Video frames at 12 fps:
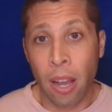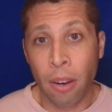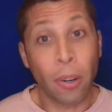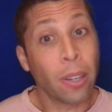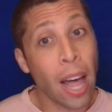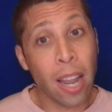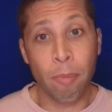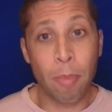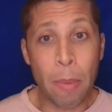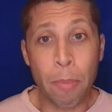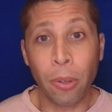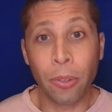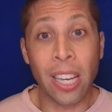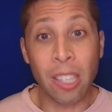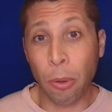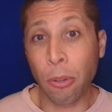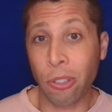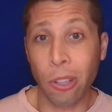For a lot of people,
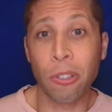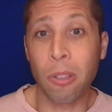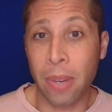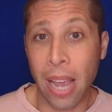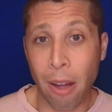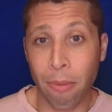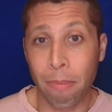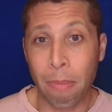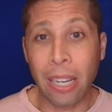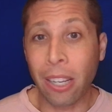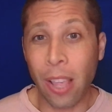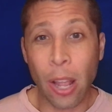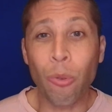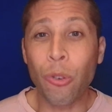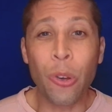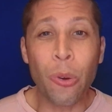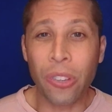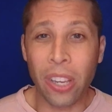Desmos slows them down because they don't
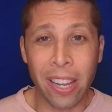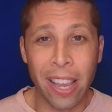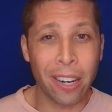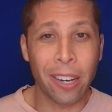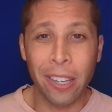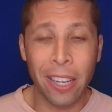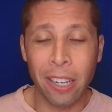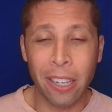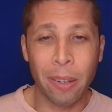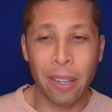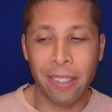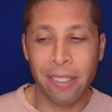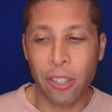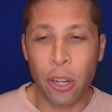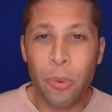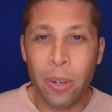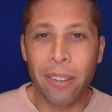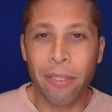use it in a in an
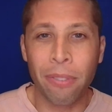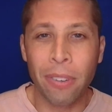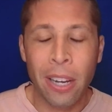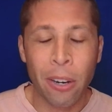intuitive,